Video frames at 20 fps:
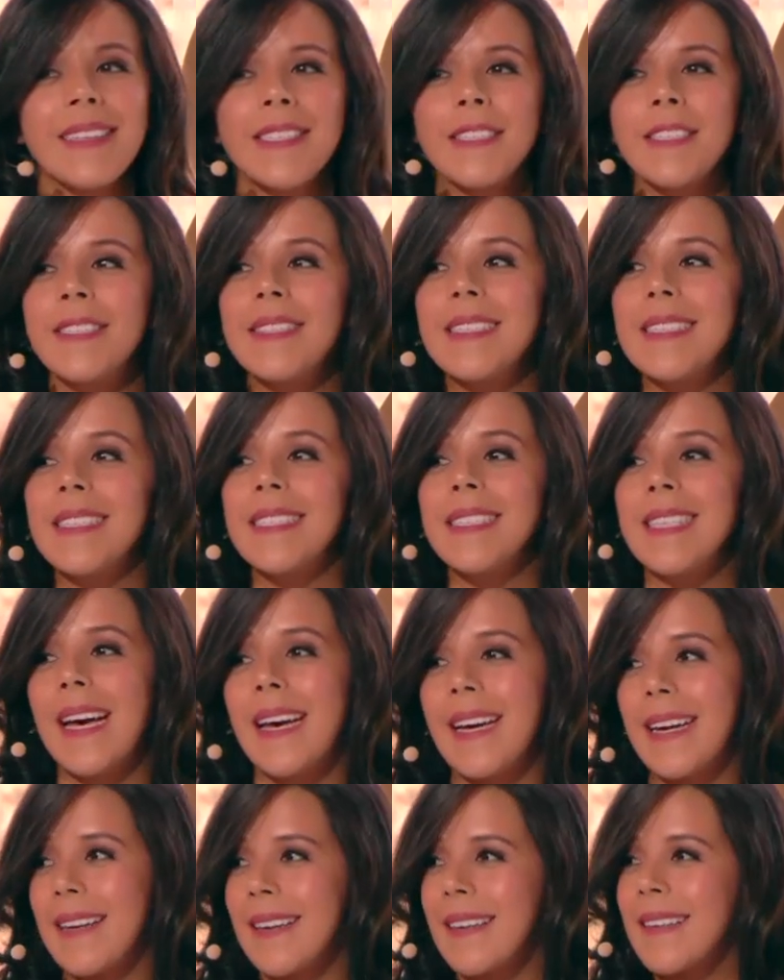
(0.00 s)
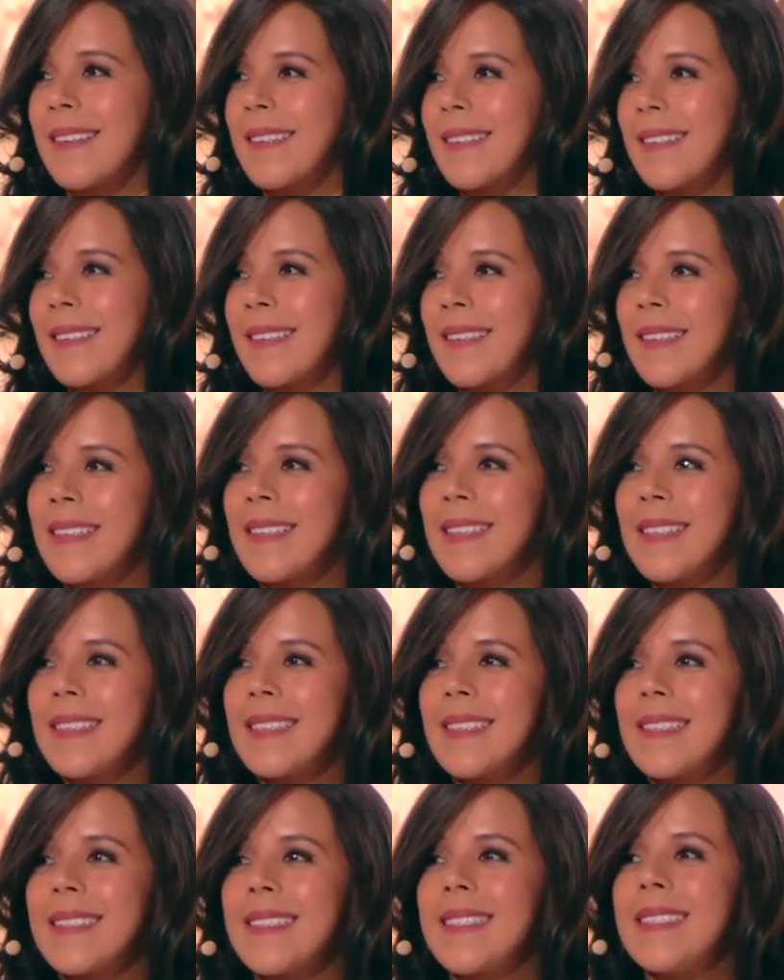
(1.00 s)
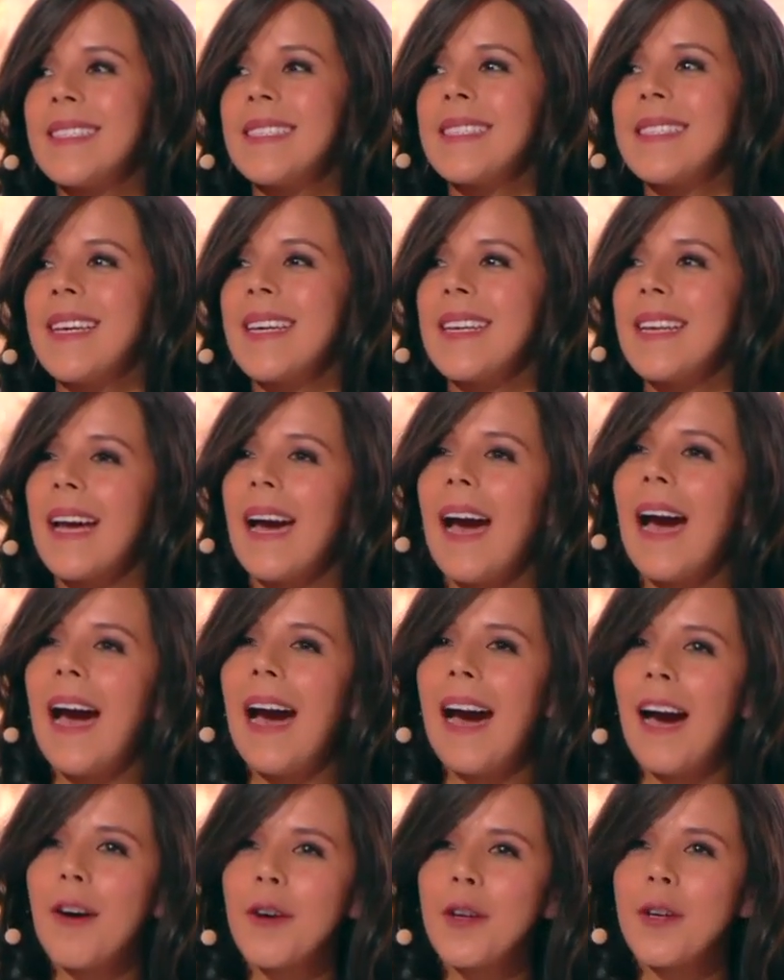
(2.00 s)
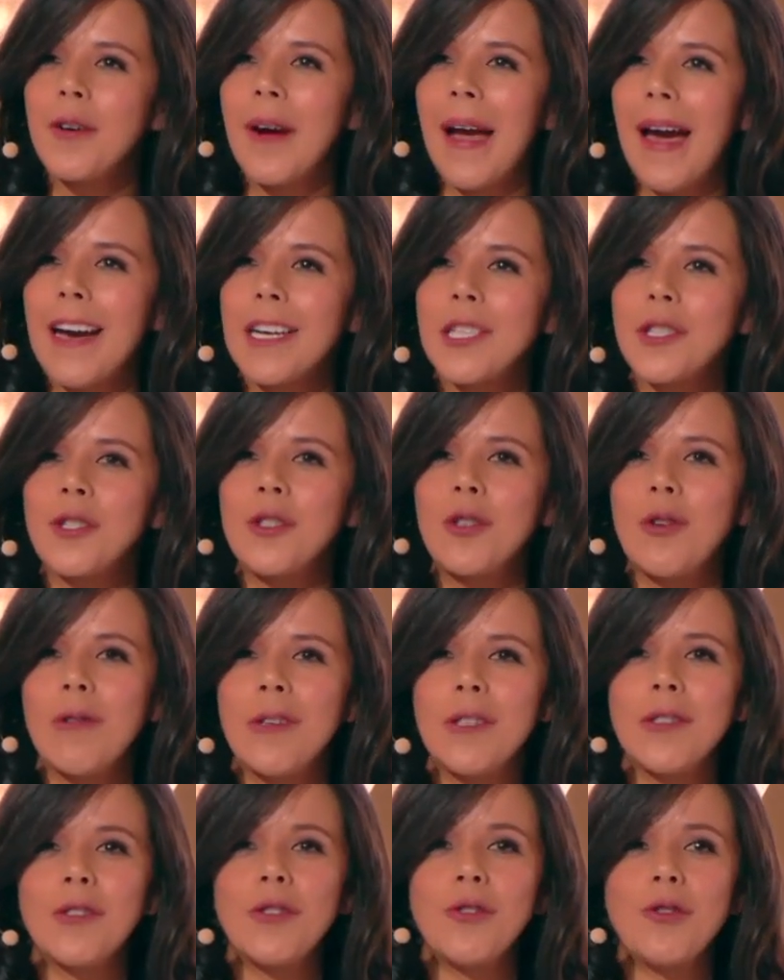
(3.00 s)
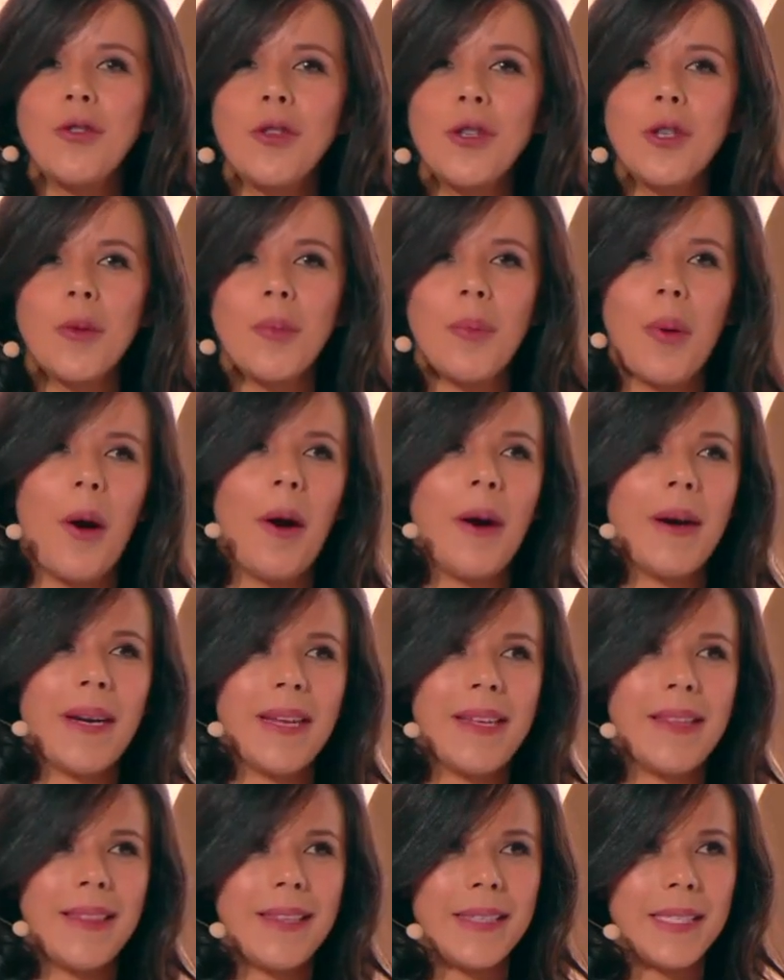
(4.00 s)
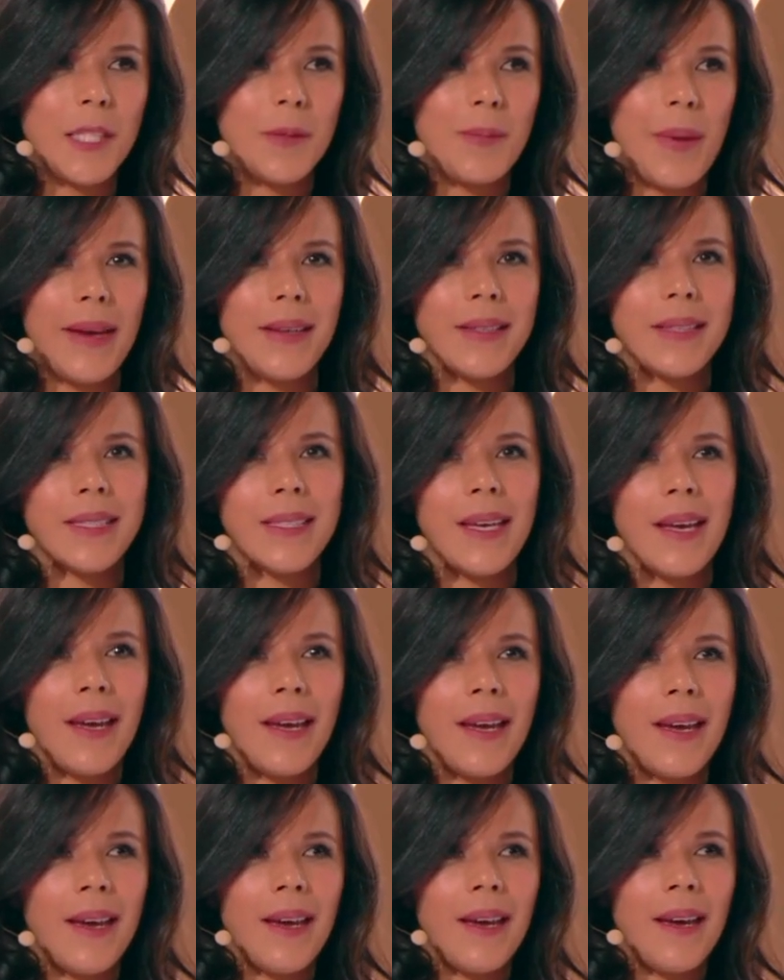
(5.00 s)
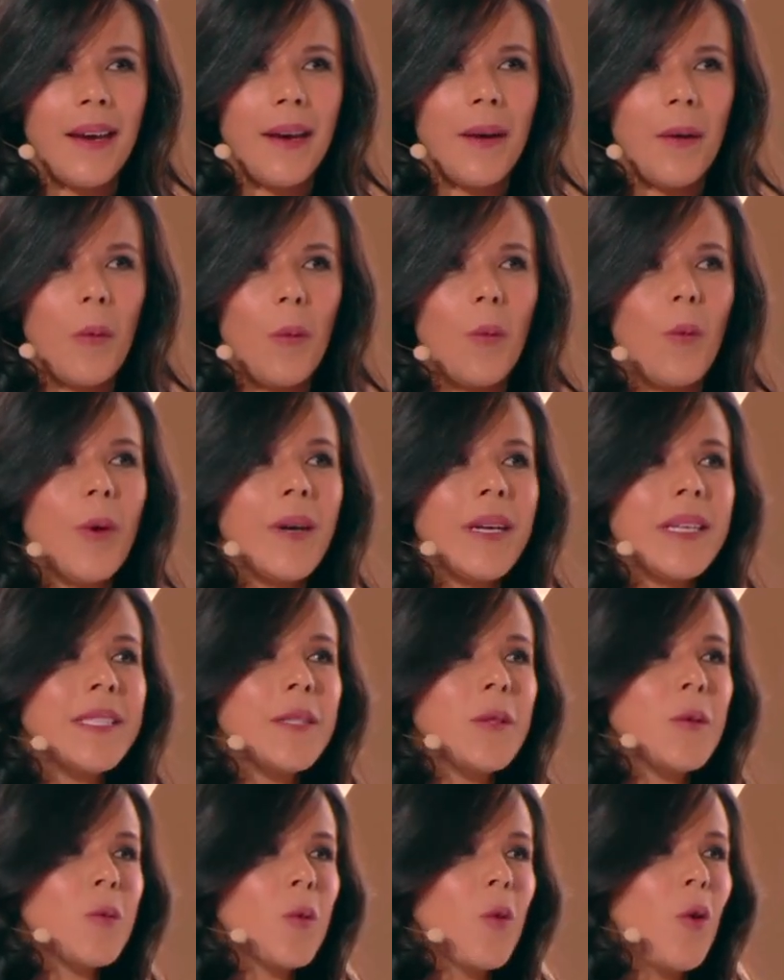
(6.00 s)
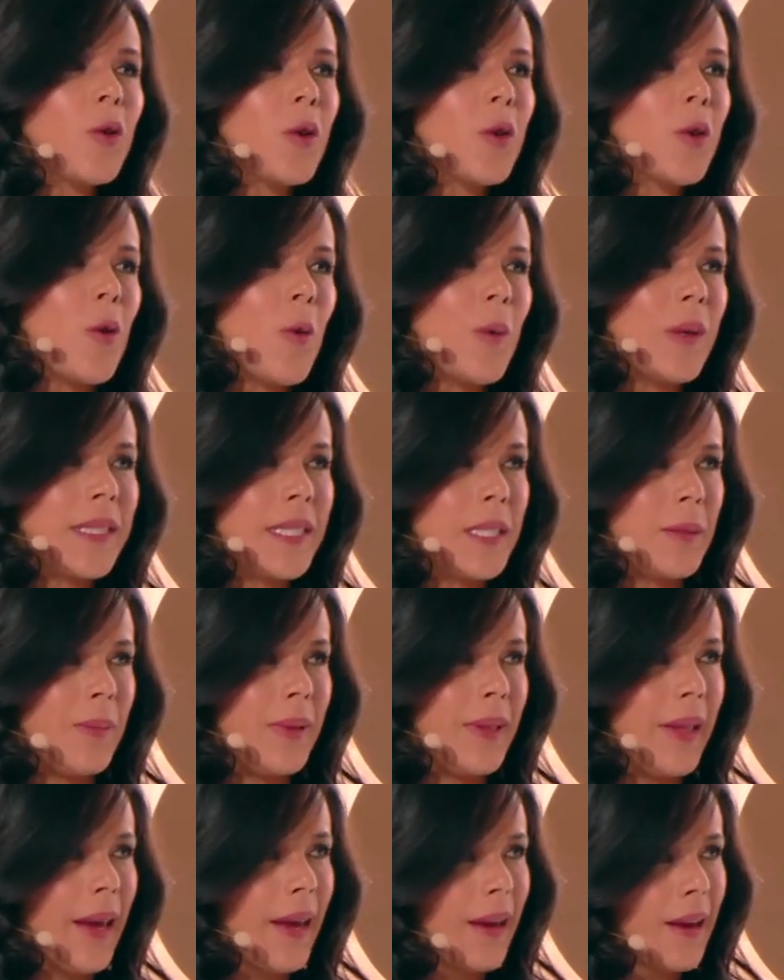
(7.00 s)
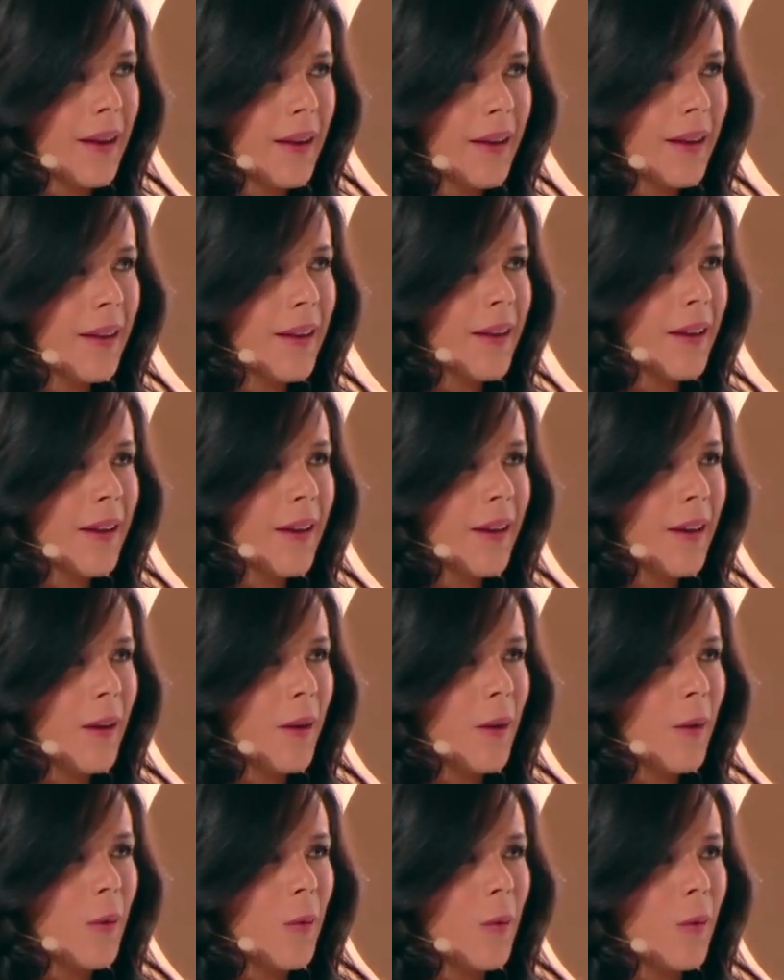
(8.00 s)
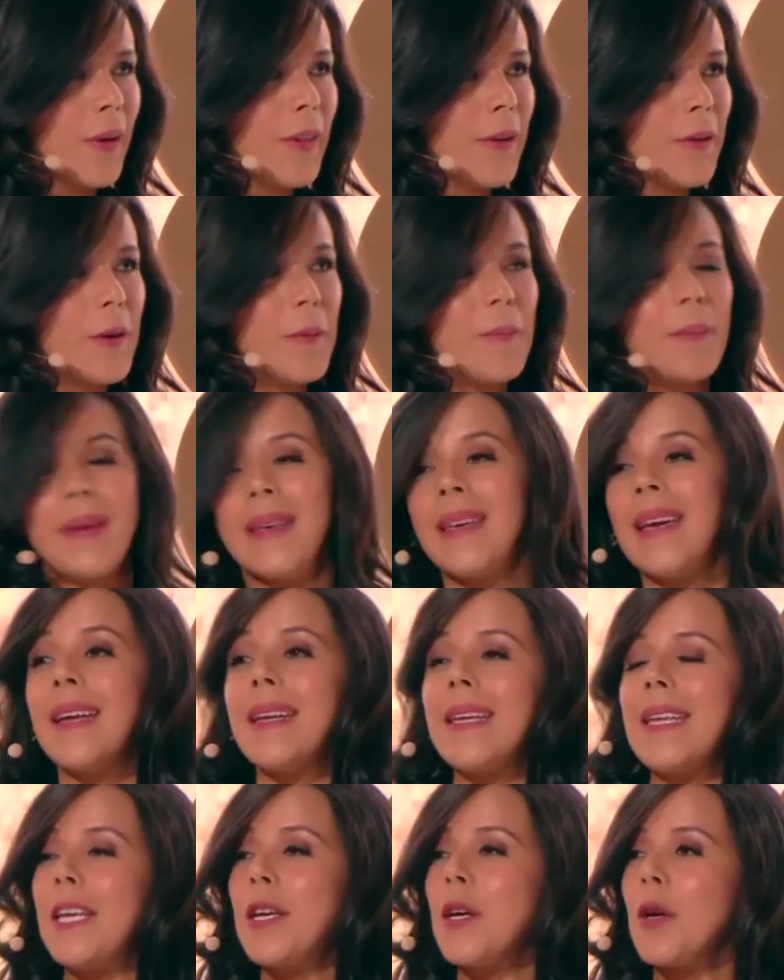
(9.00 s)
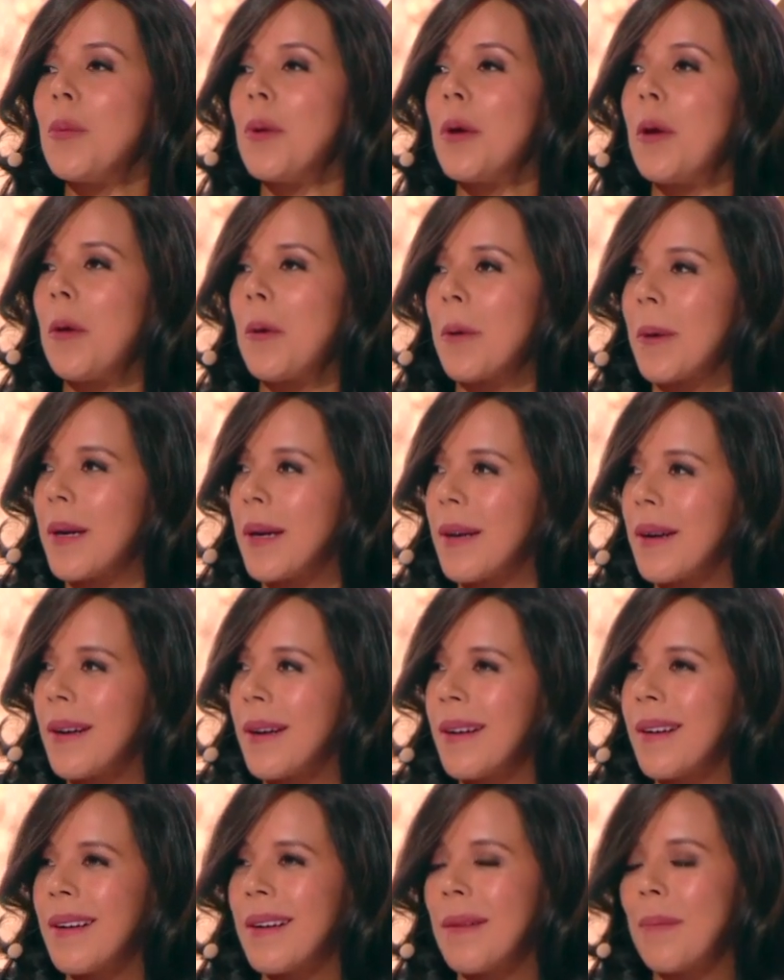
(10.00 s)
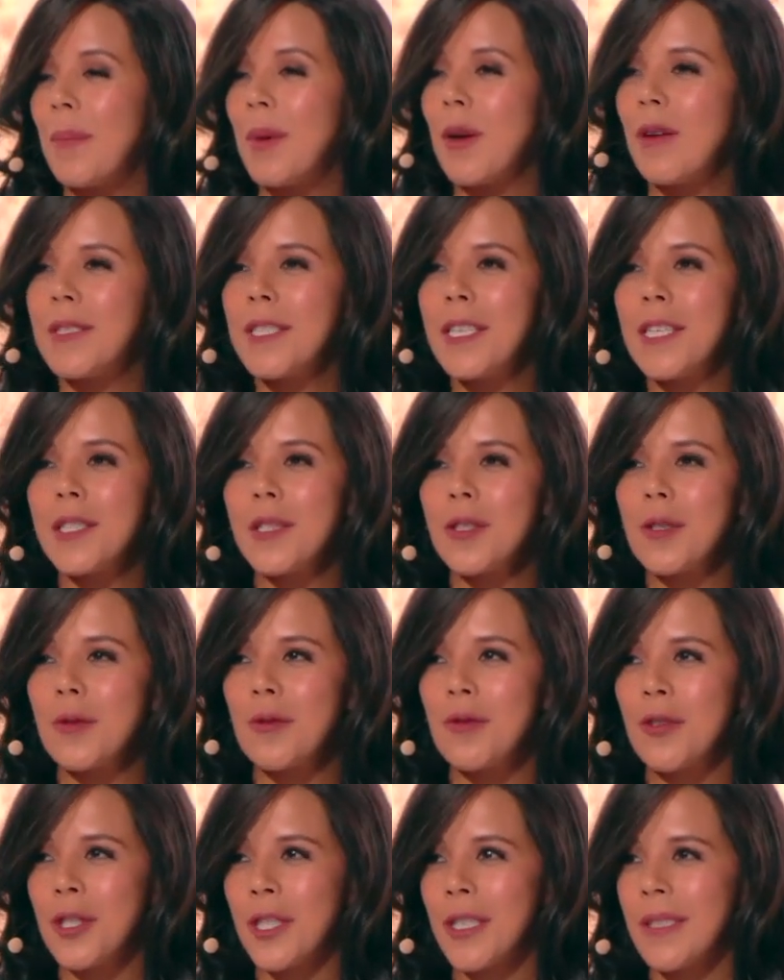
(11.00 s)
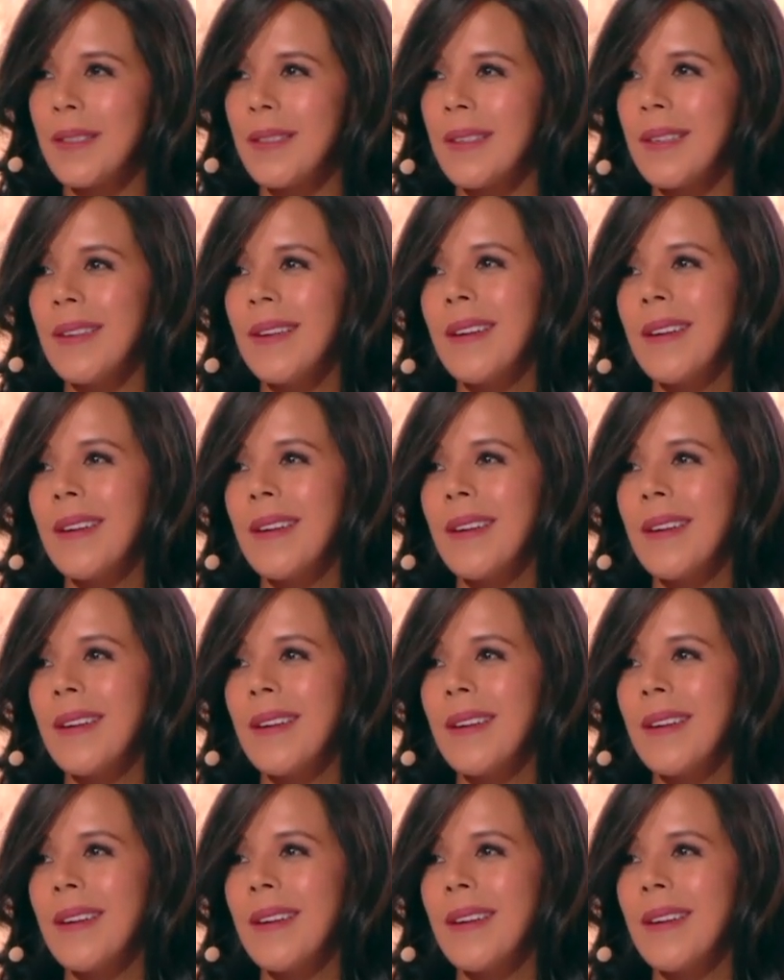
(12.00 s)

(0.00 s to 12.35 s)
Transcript: is to decide how you're actually going to do your part in this space. What is the role you're going to play? Whether it be an ecopreneur building a solution,